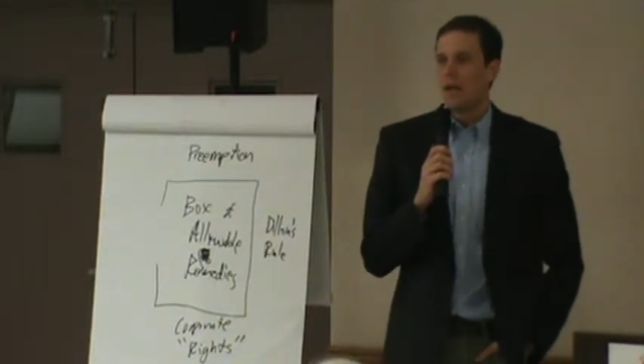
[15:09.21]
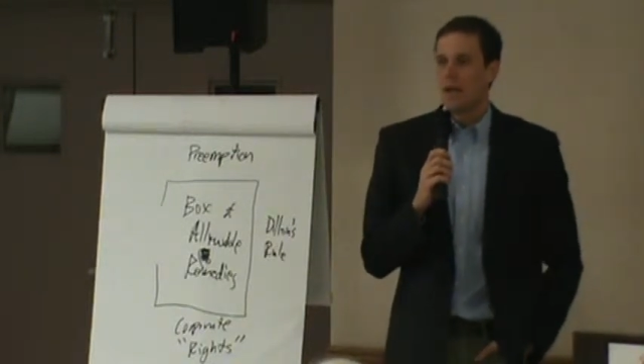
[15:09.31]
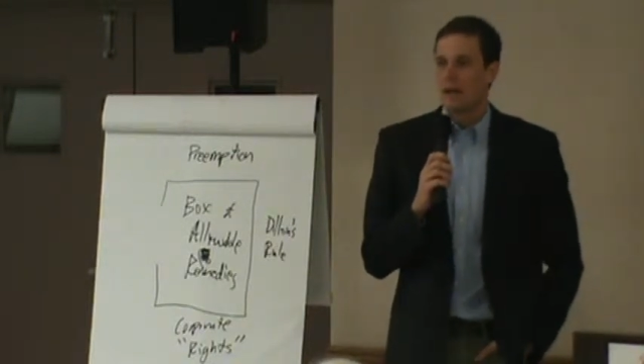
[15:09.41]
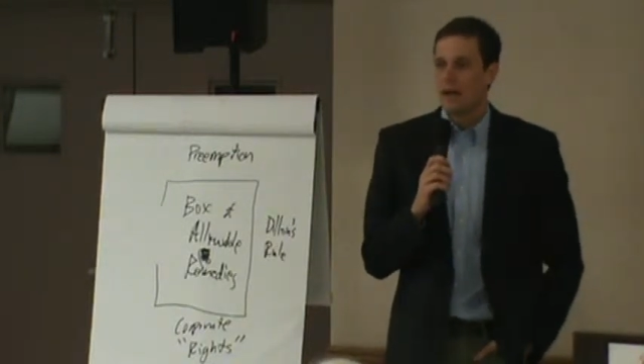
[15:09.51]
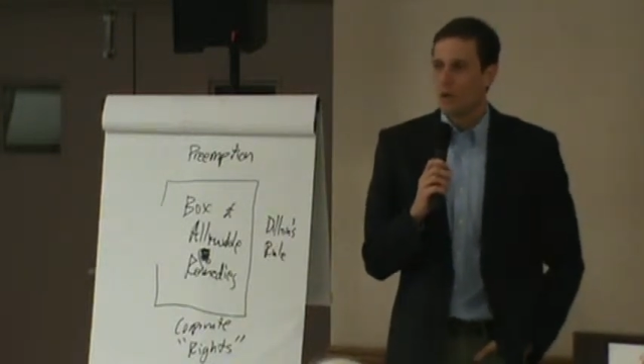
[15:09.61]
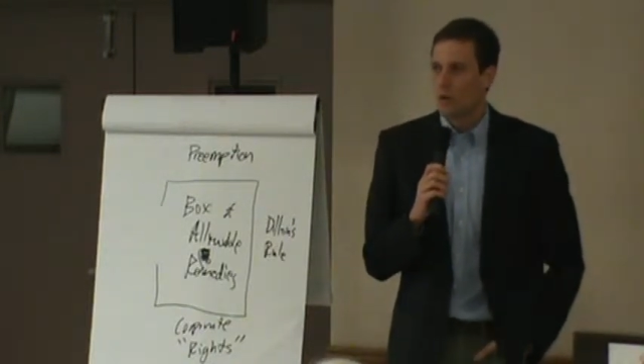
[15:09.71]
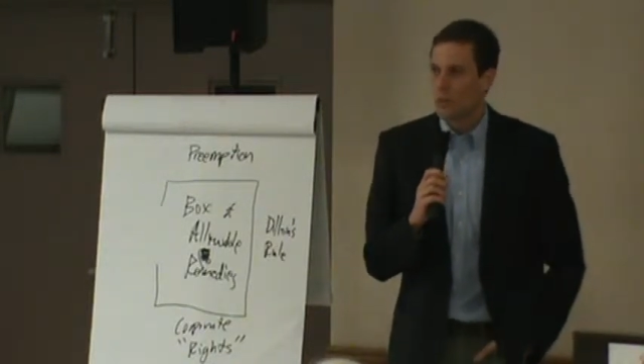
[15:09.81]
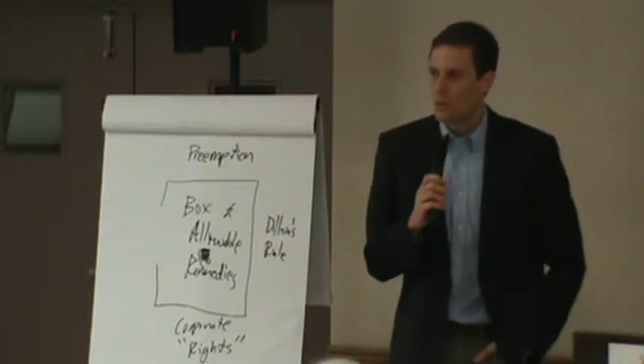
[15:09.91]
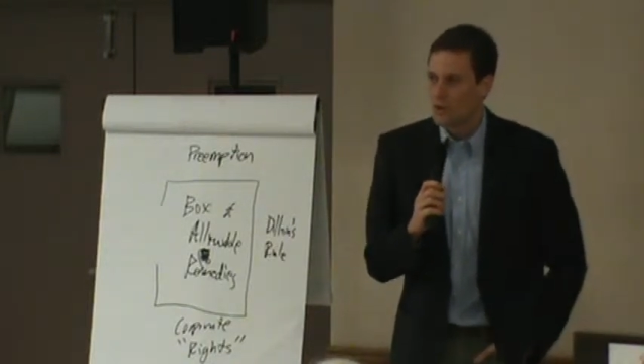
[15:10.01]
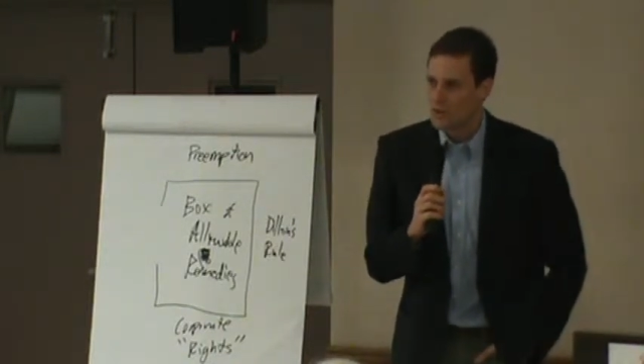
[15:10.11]
And yet
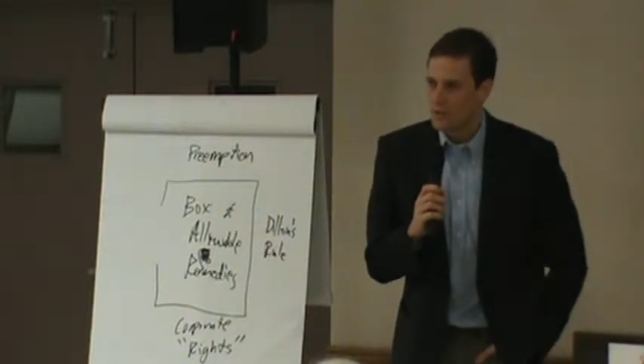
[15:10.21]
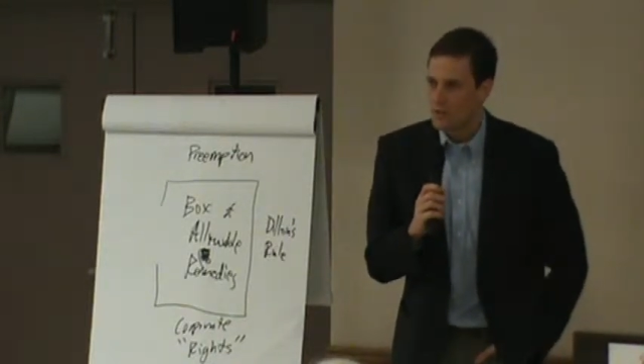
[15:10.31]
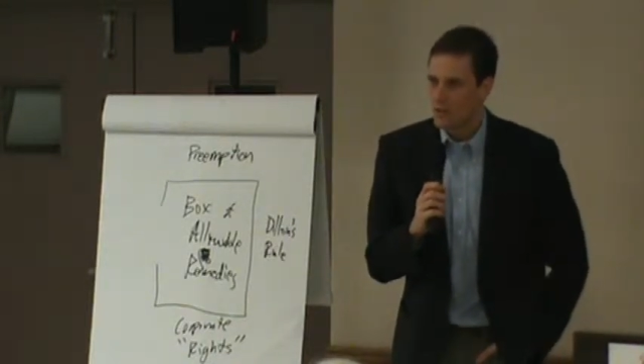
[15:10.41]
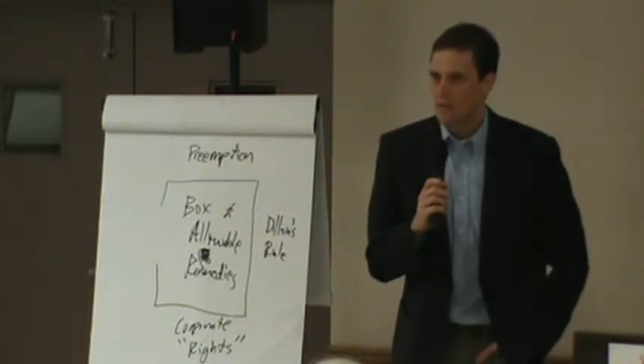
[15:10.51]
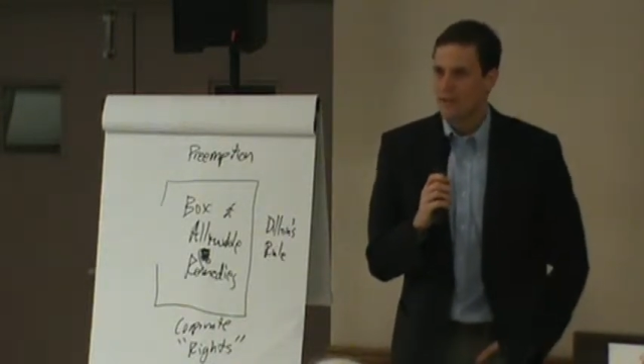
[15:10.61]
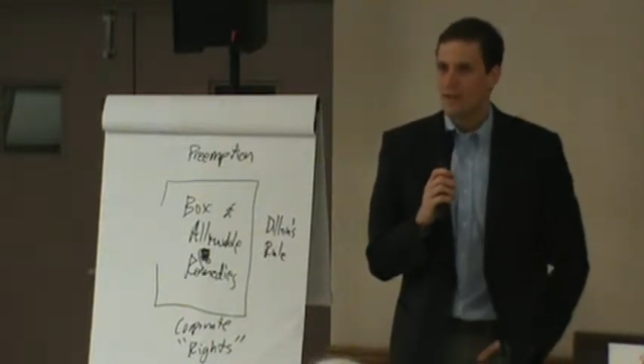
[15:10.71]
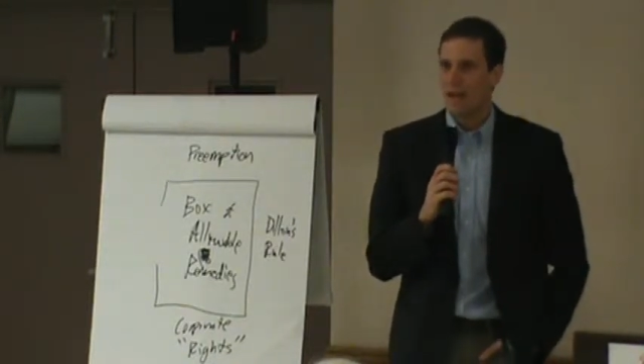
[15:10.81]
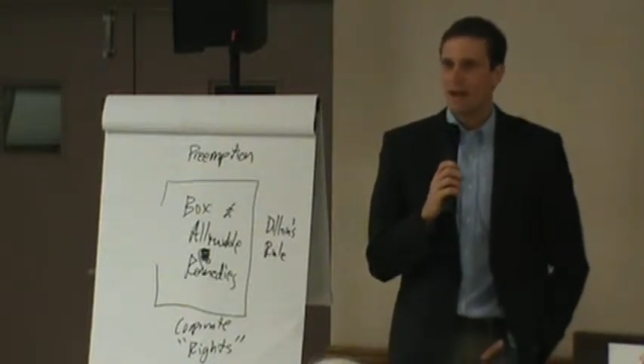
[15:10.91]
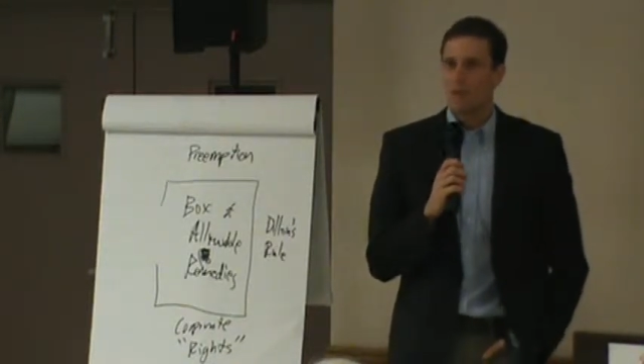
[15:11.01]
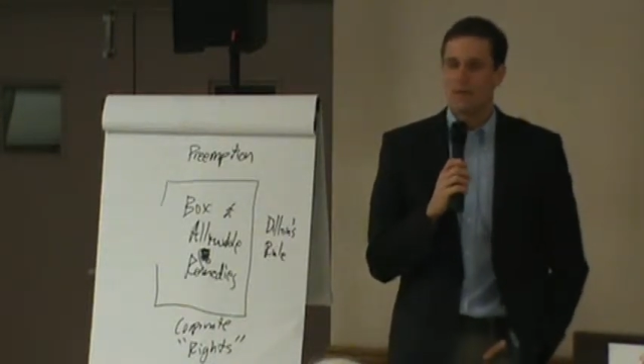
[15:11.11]
corporations have now